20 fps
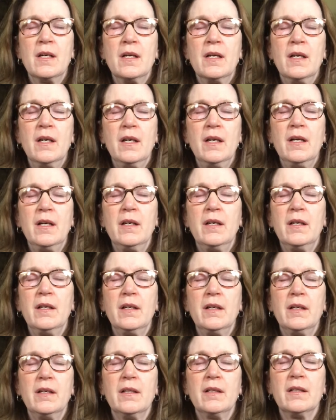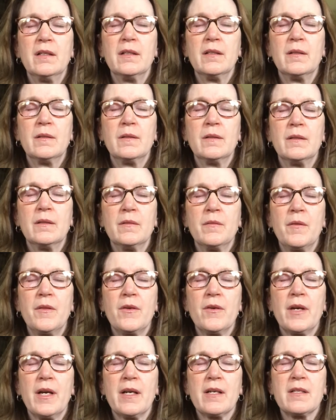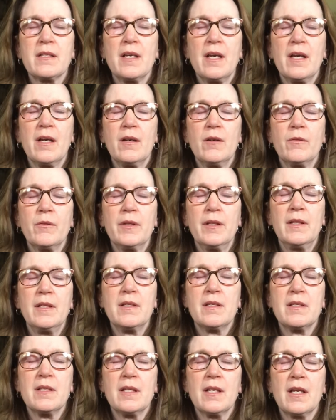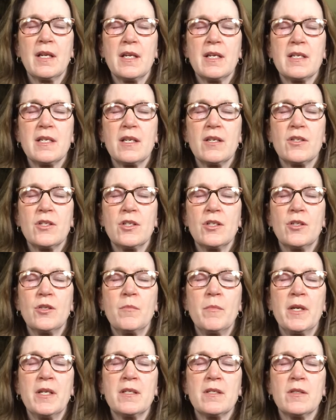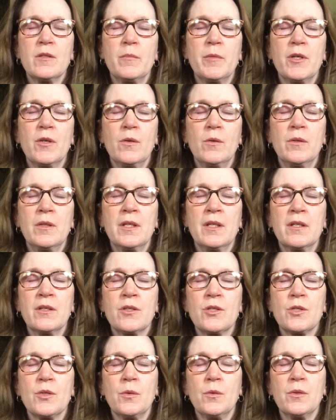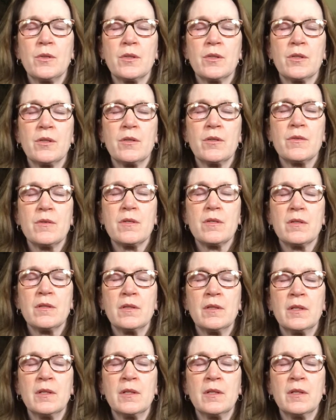With your exhale, releasing any tension you may still be holding in shoulders,